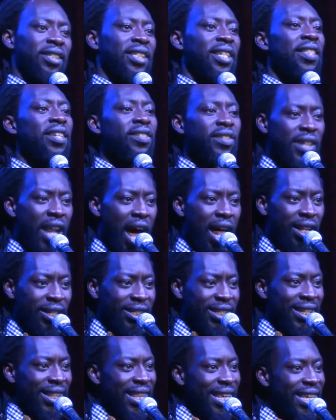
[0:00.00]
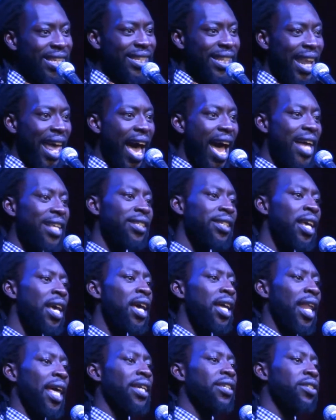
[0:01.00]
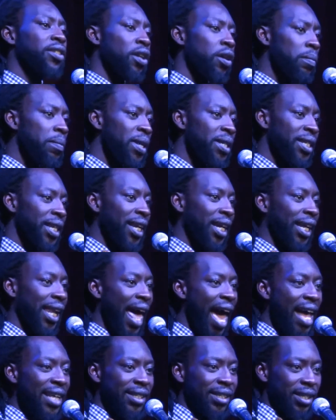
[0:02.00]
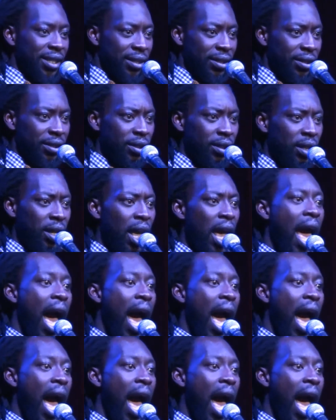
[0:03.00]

See, there's knowledge in these lines, like sermons and classes.